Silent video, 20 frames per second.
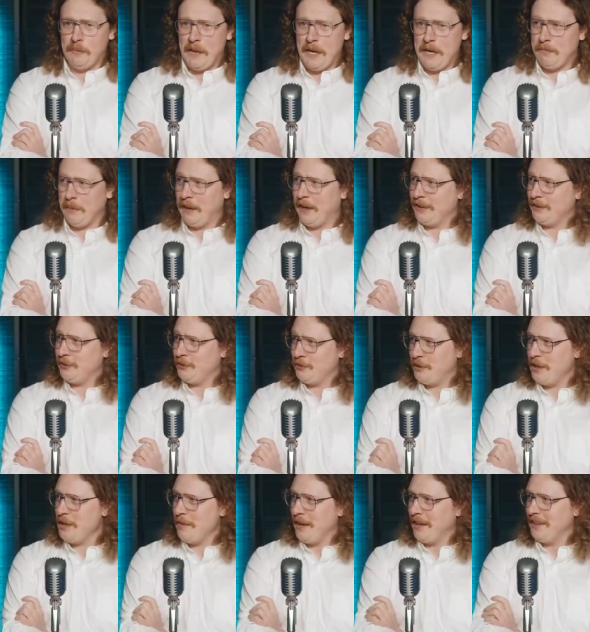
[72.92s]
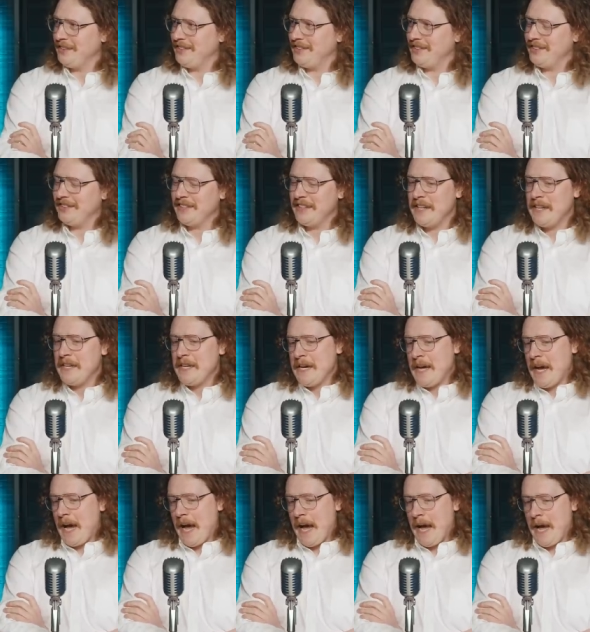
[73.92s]
people extremists. Mm -hmm.
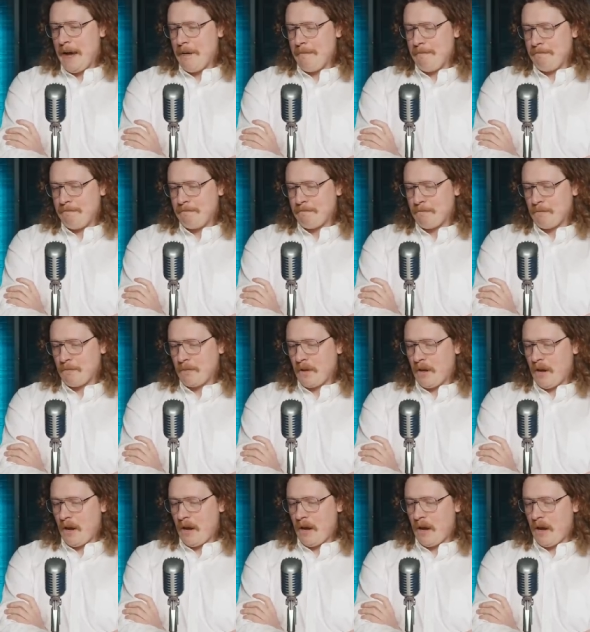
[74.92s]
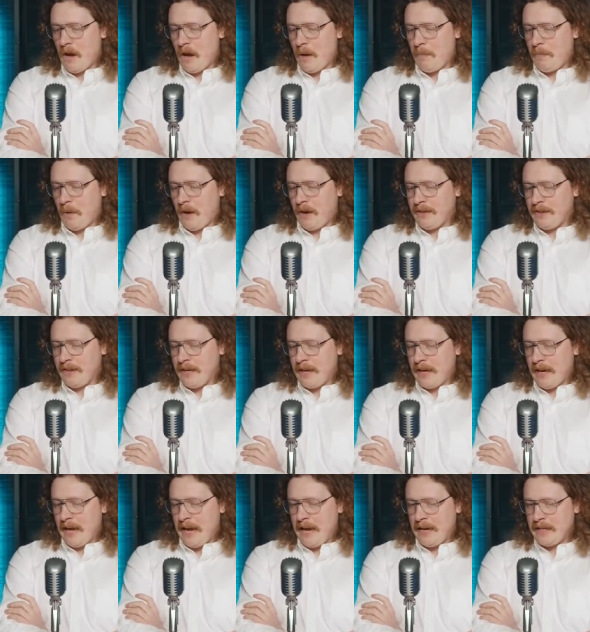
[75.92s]
um, but I
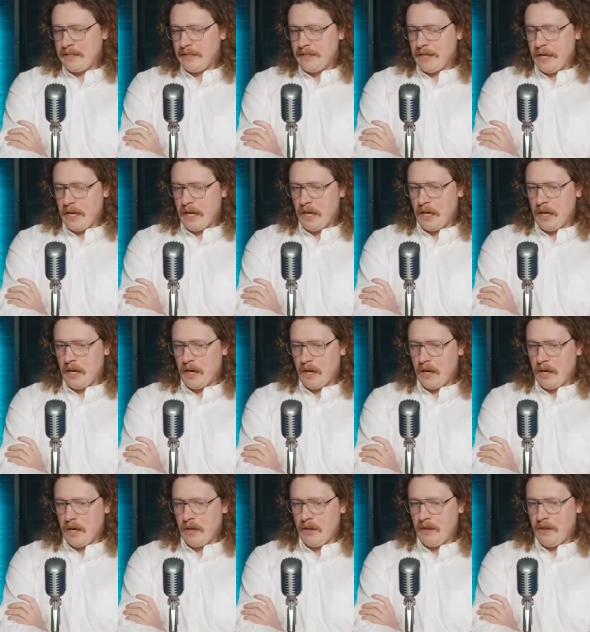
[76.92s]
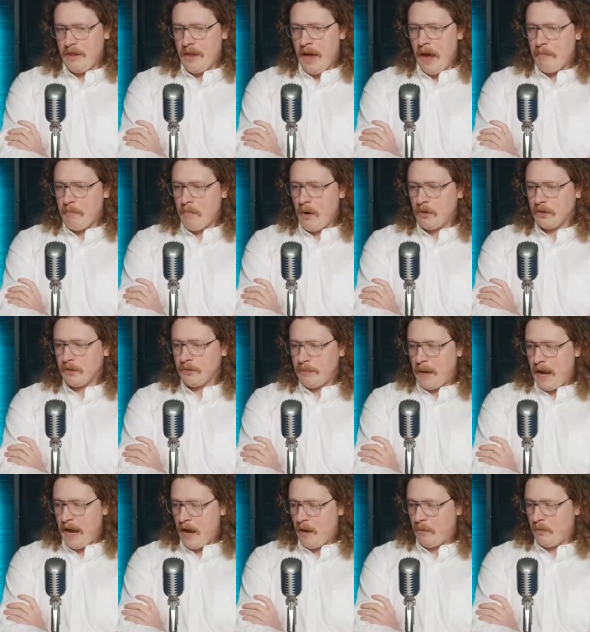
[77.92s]
think handing that much
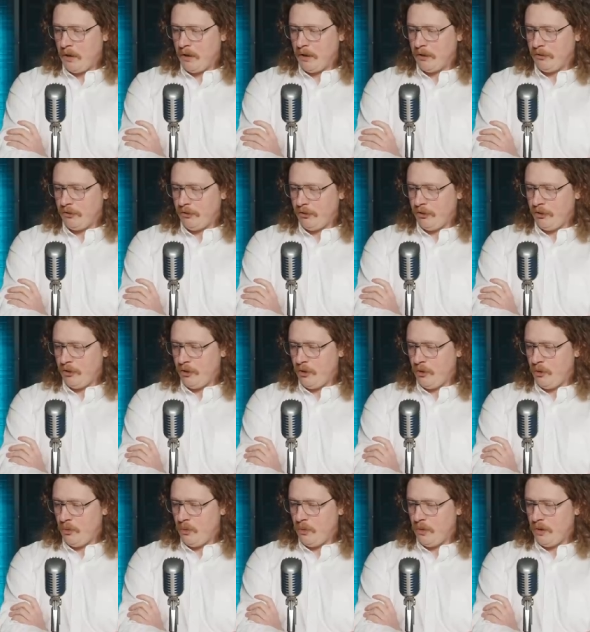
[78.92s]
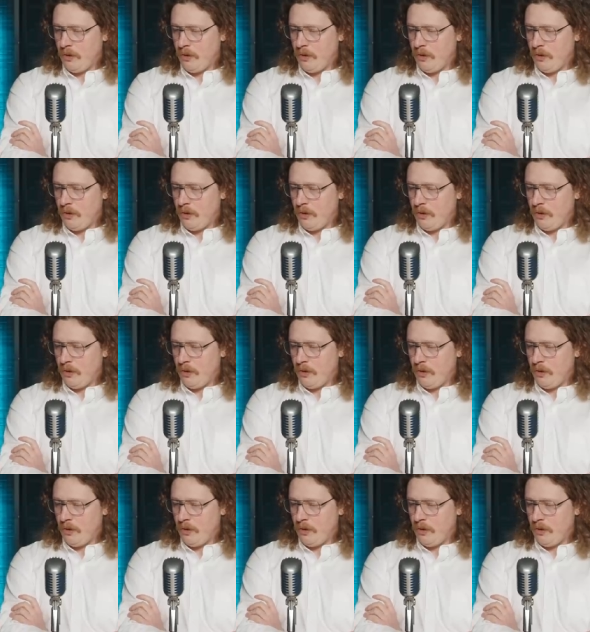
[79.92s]
power to